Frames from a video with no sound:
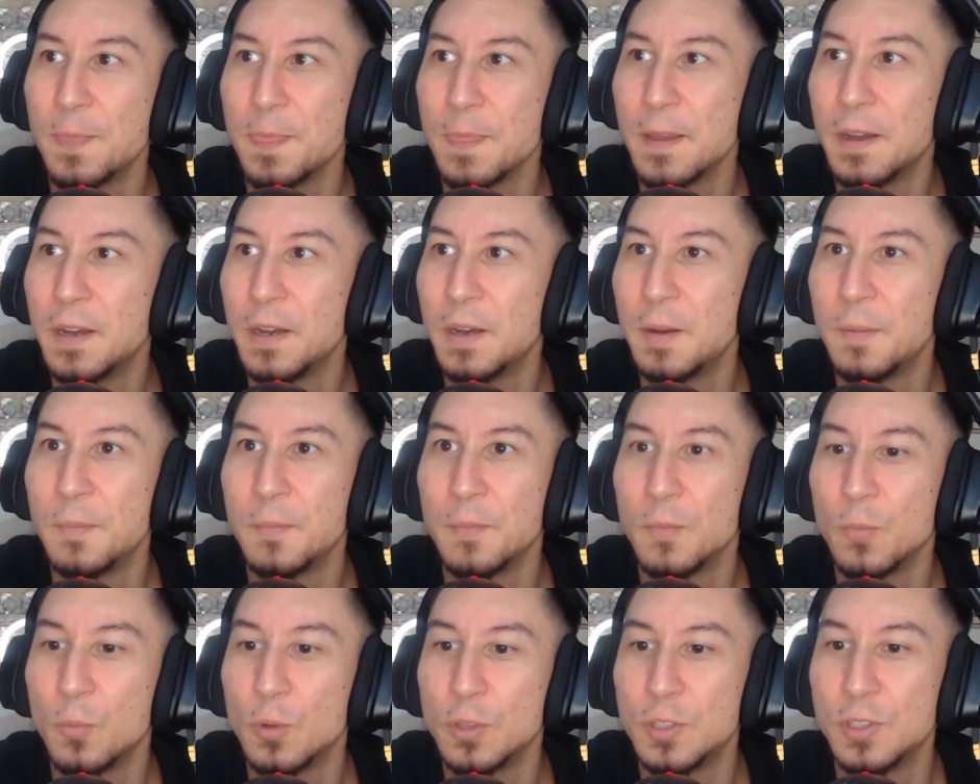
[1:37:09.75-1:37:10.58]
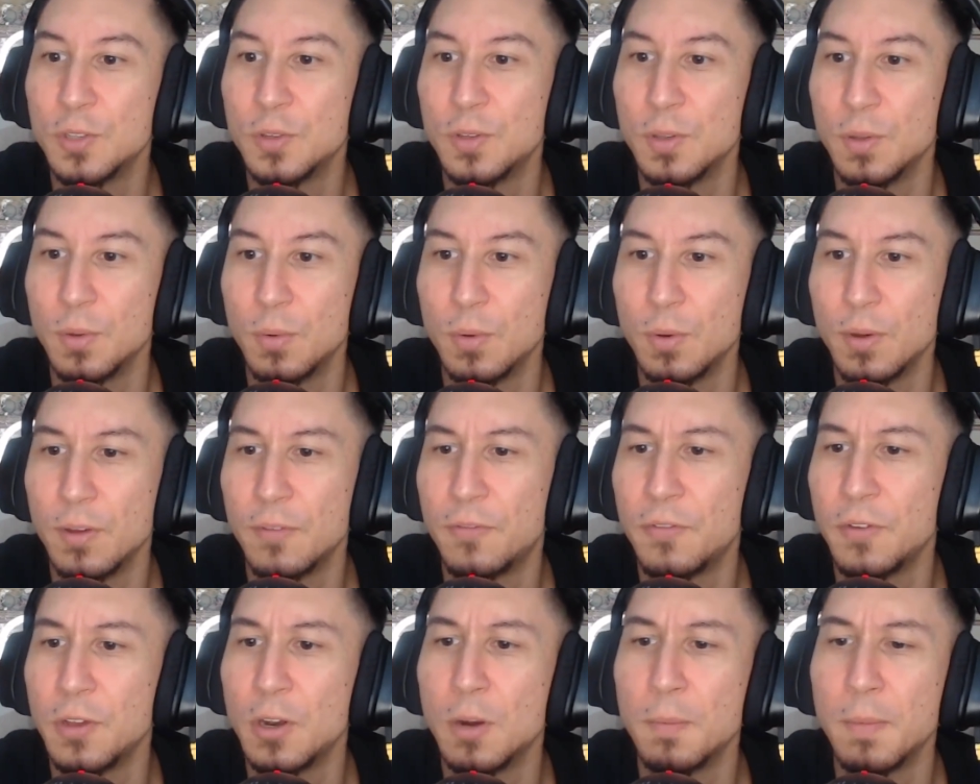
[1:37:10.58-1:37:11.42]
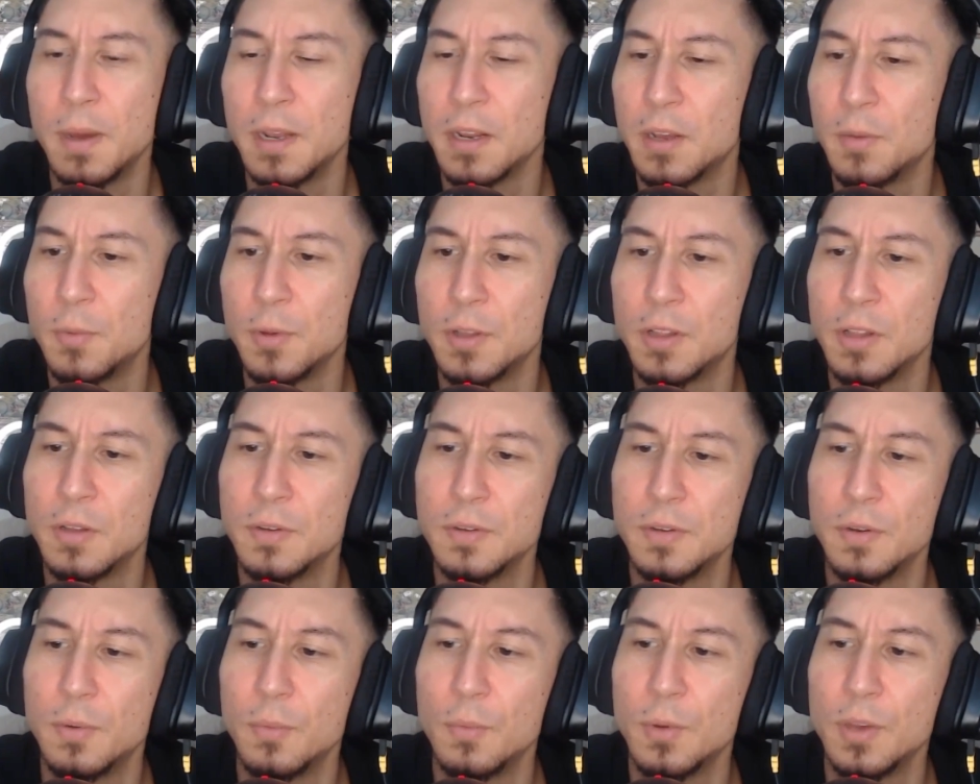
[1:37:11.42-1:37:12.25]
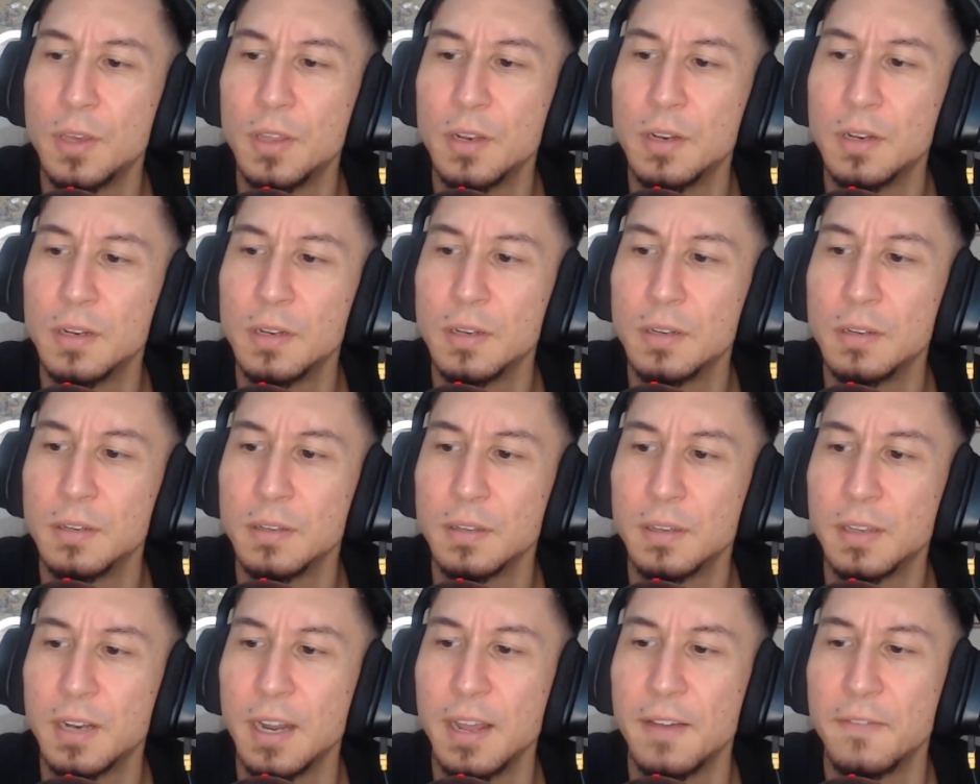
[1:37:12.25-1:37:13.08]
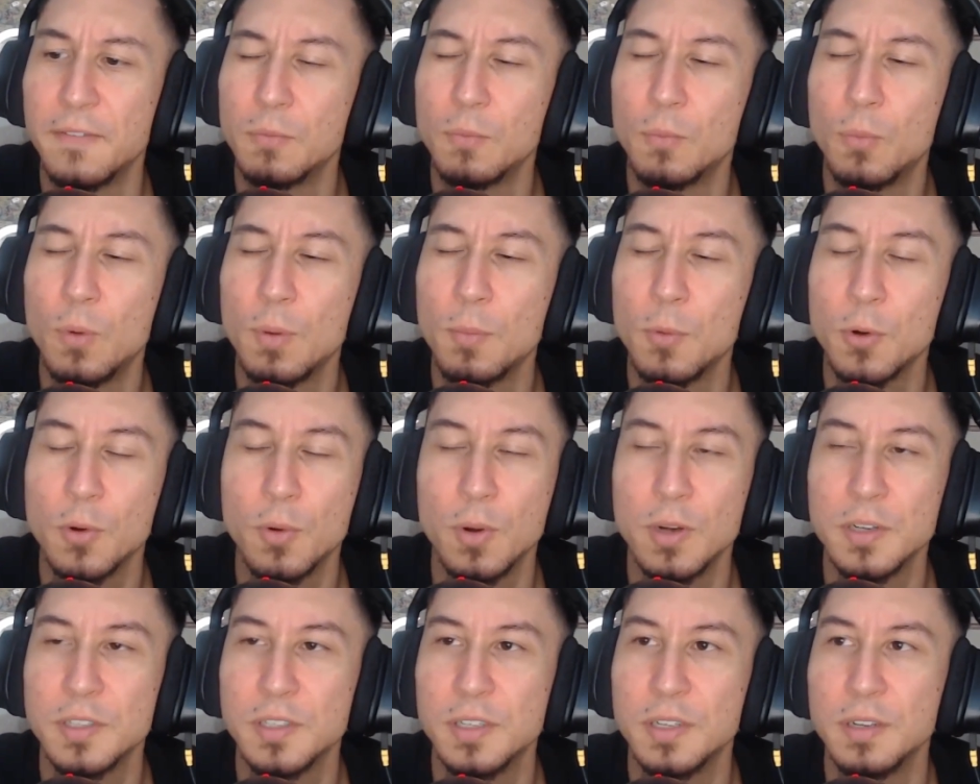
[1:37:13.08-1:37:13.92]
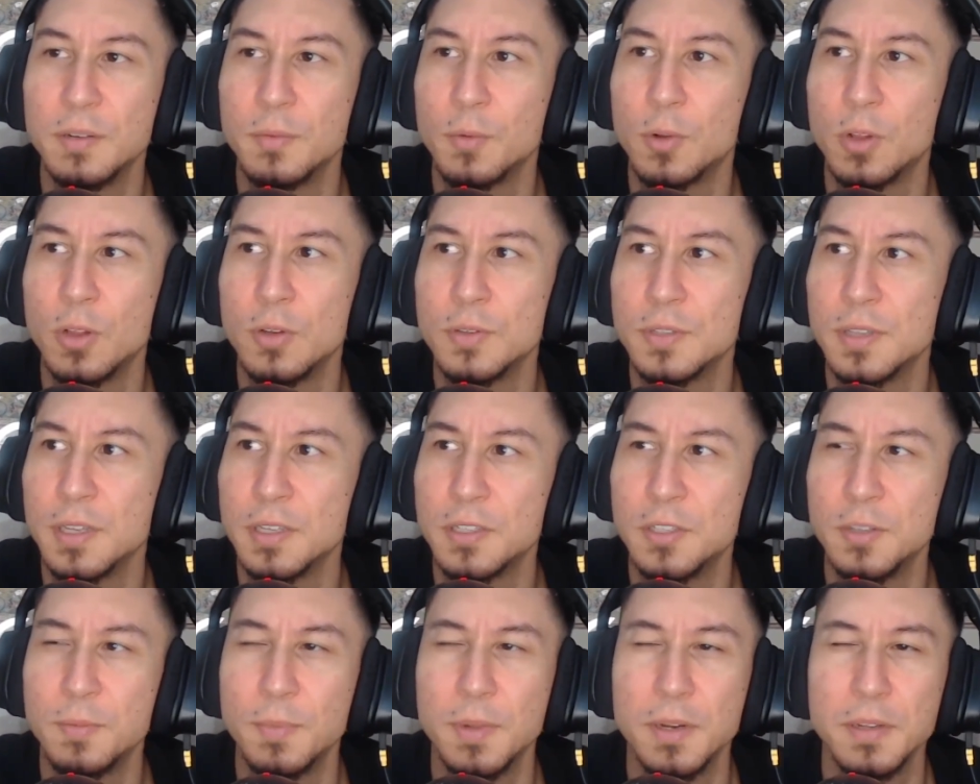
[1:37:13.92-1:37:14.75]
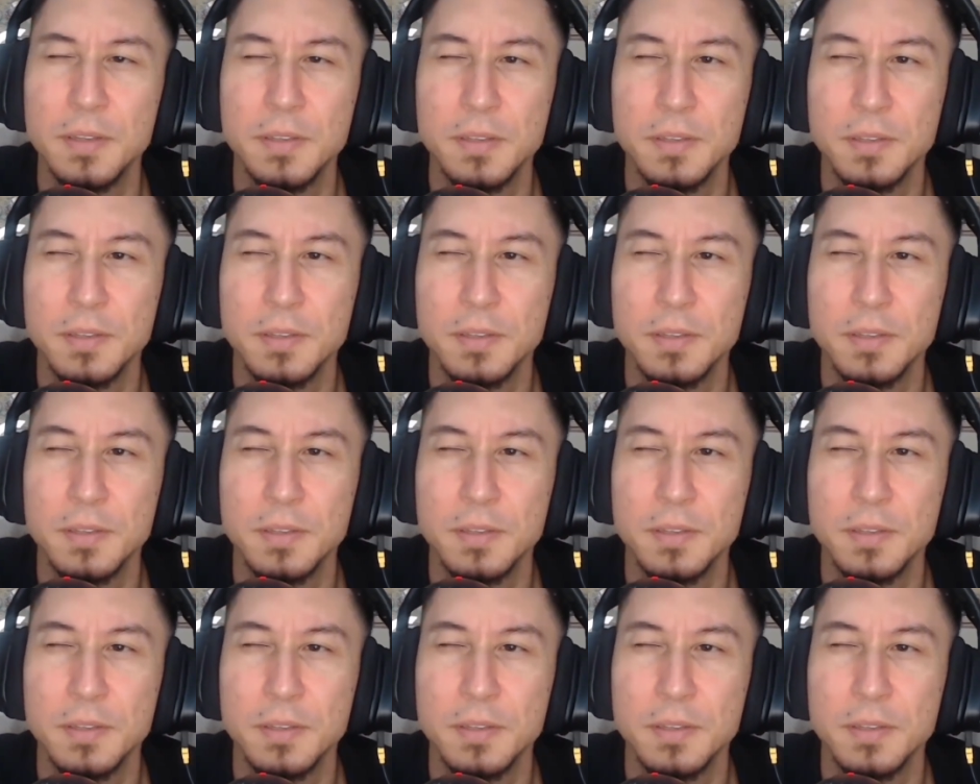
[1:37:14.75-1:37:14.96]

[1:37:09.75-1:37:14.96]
We'll do if you don't mind, can we close? Can I have one more question? We'll close in like 2 minutes.